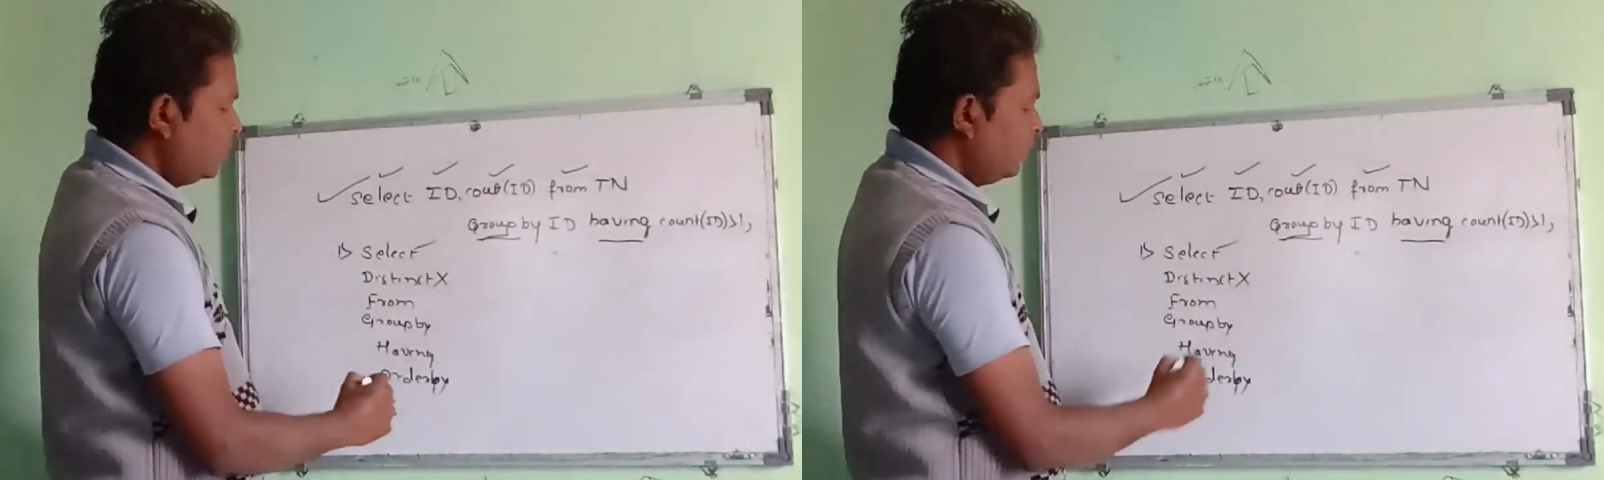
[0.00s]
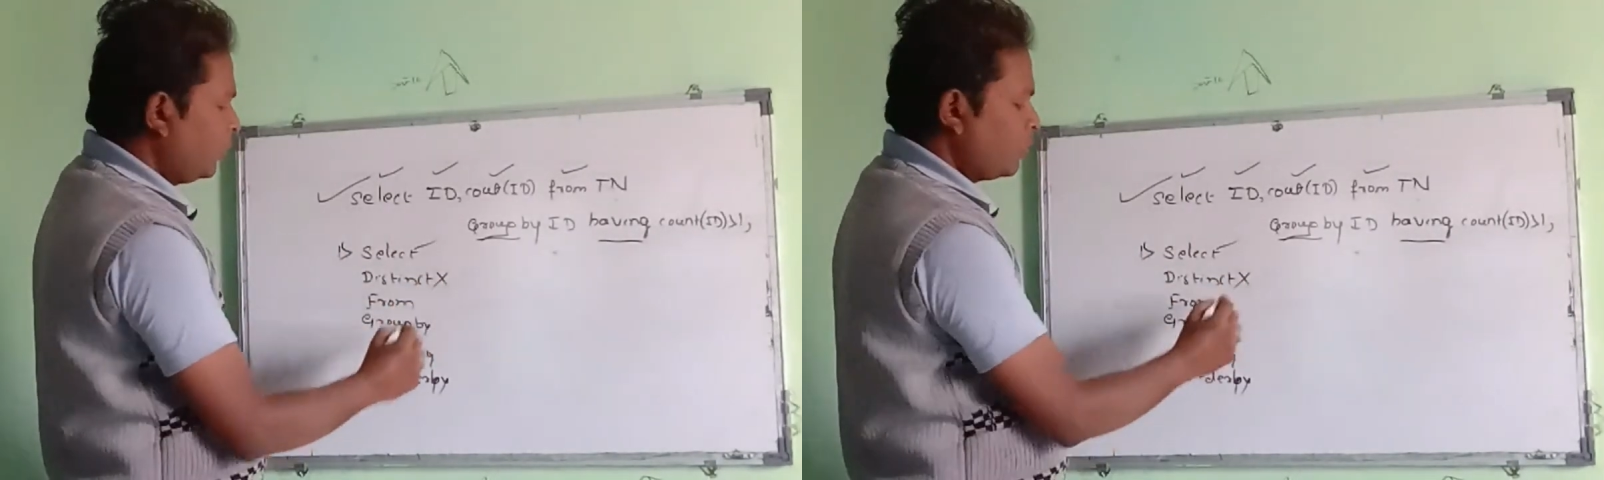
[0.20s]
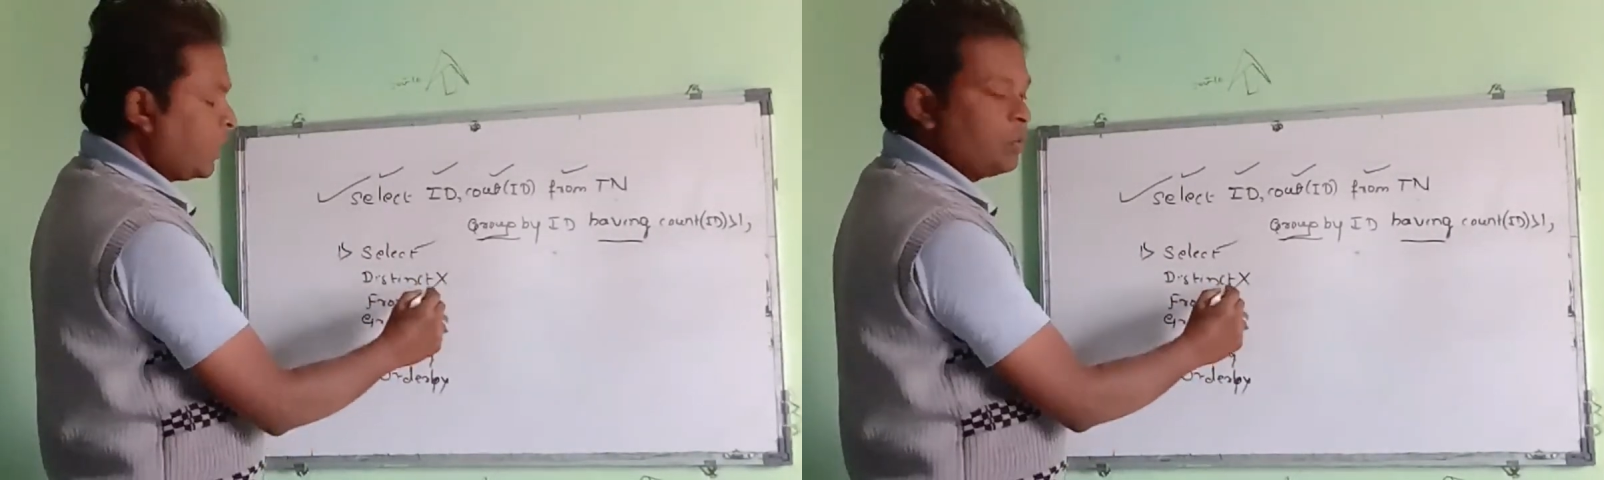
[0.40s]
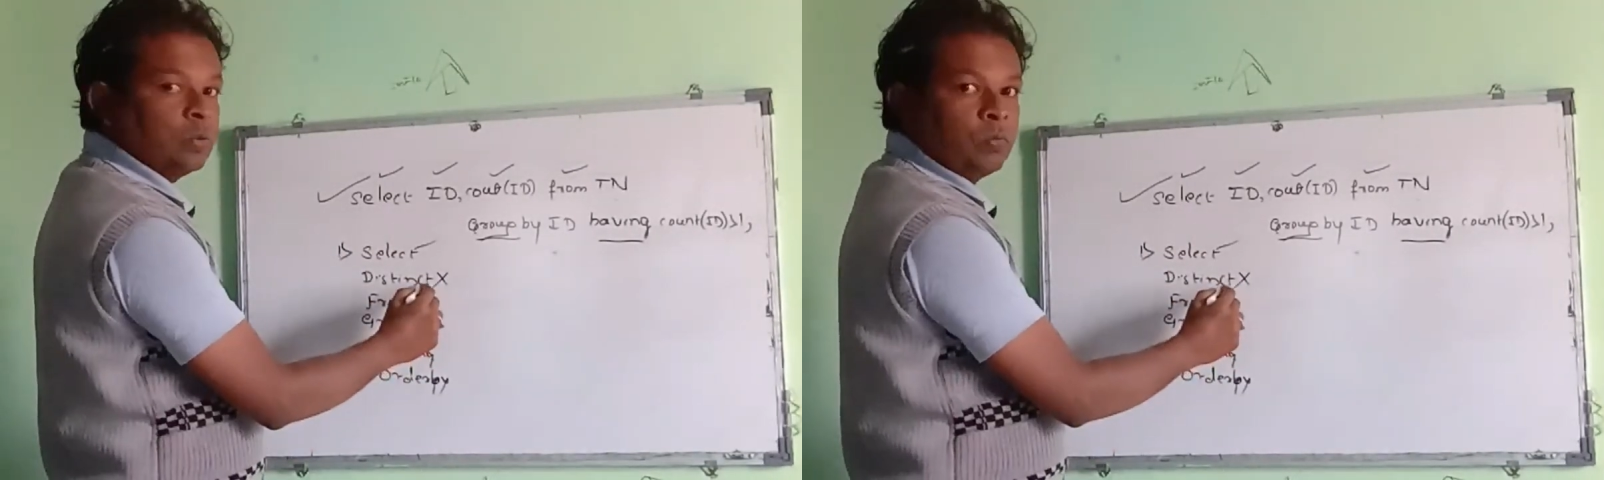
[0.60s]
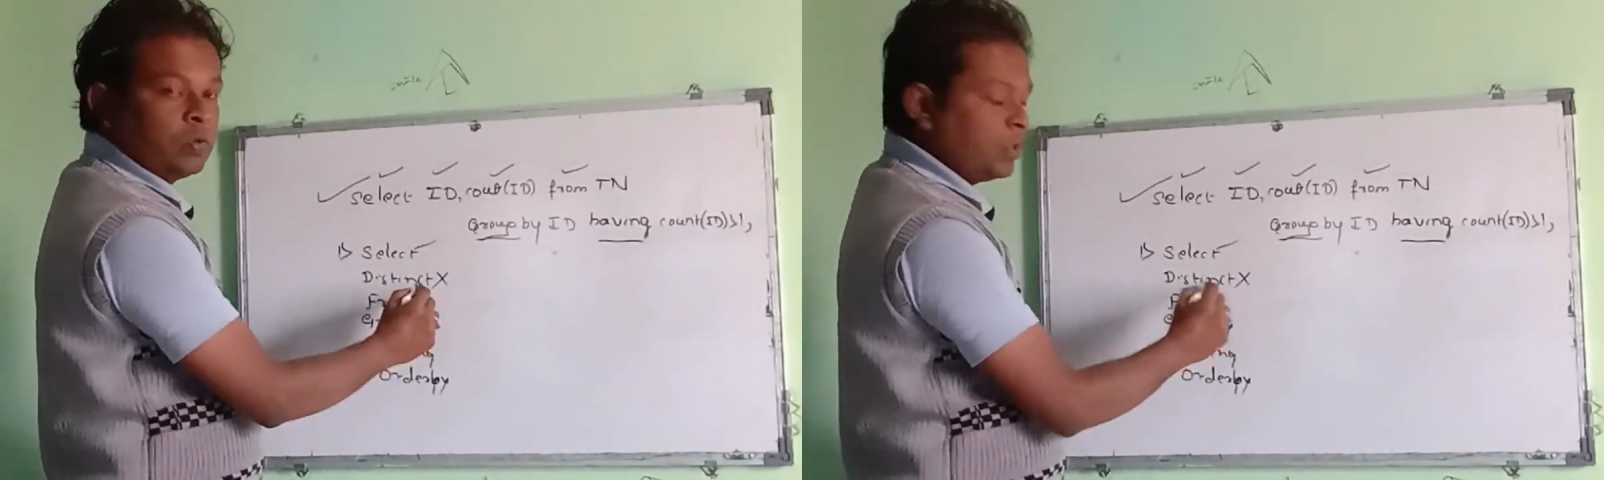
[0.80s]
because I
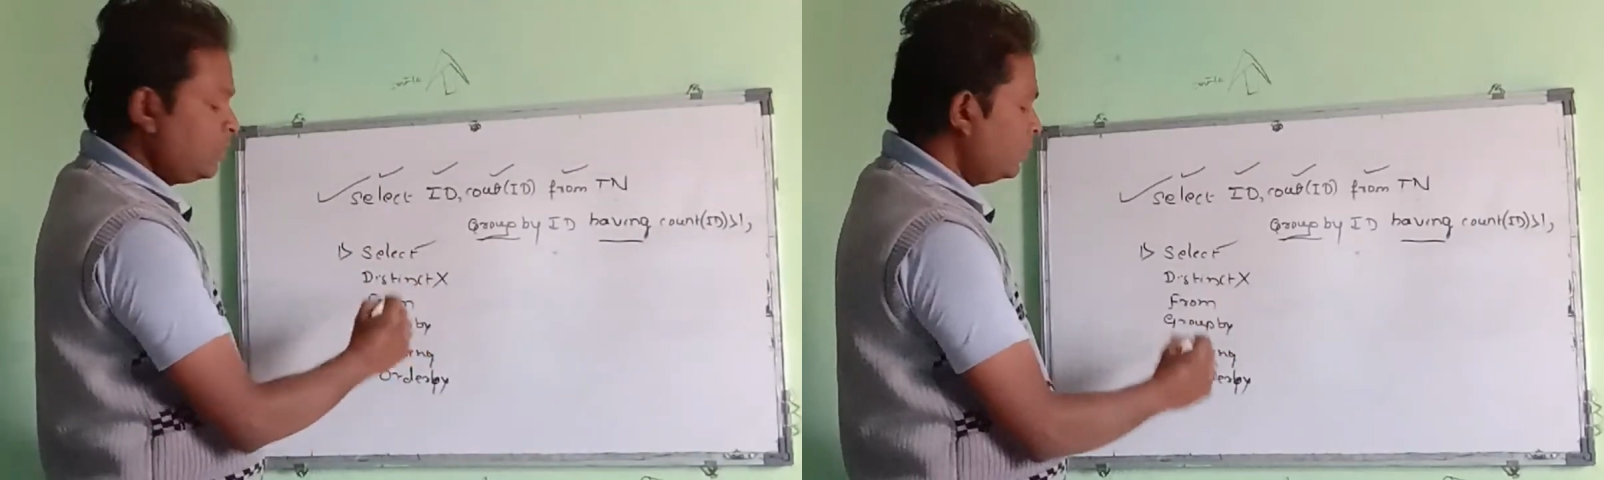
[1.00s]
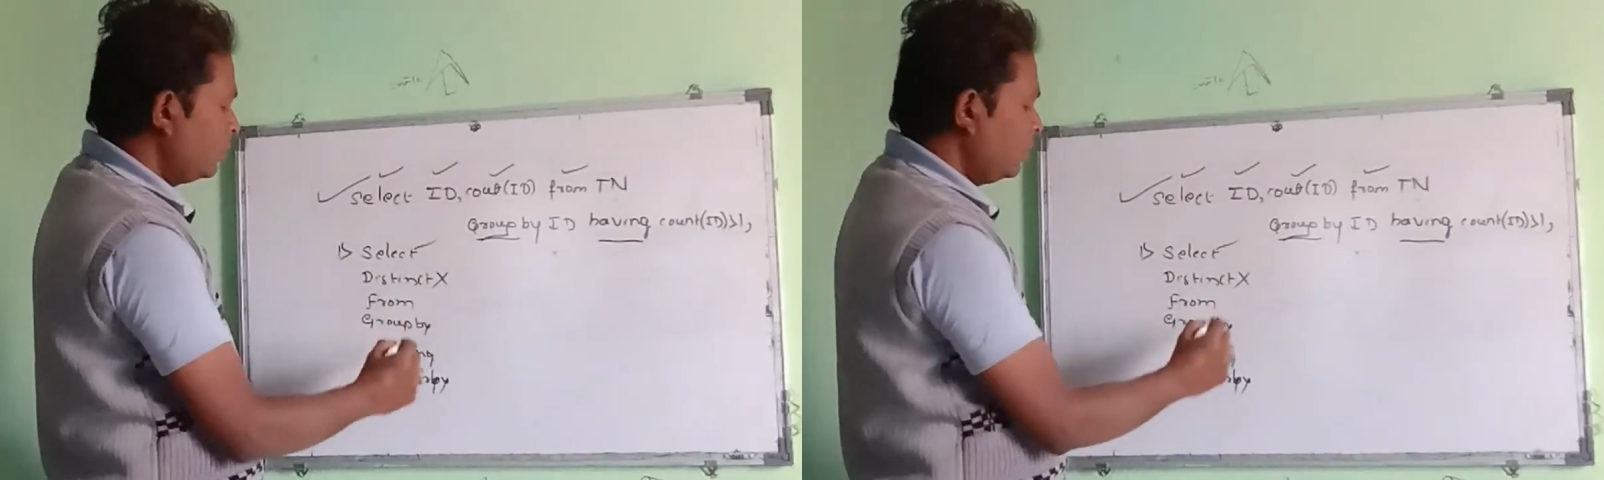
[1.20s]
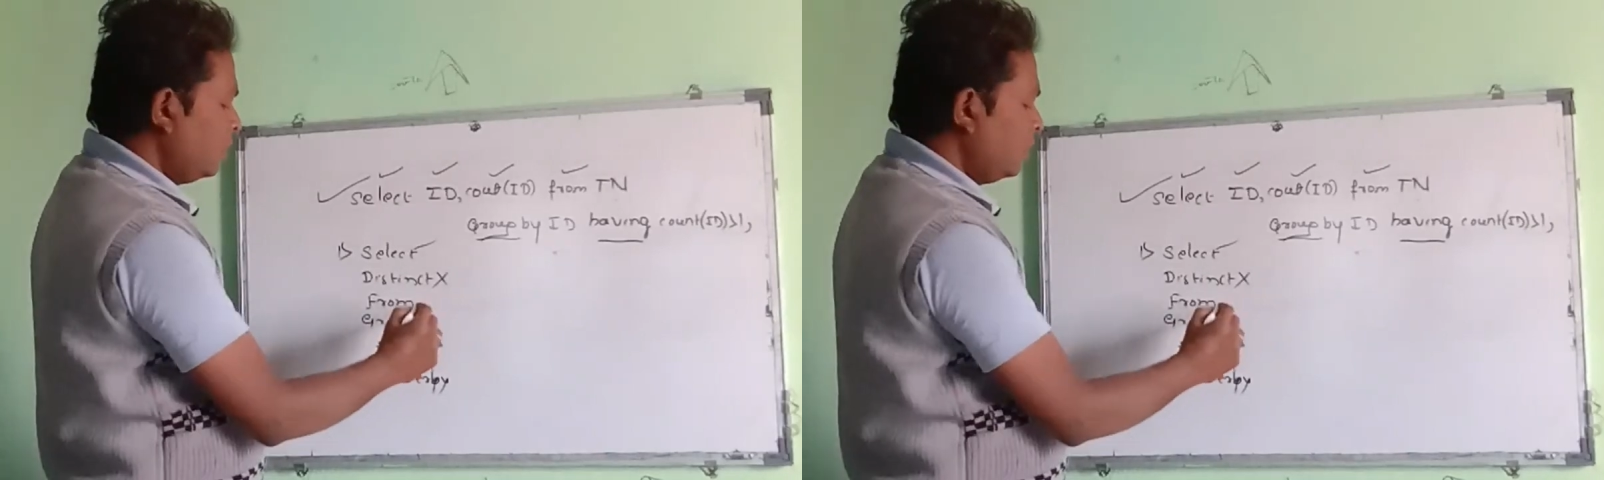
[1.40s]
don't want this,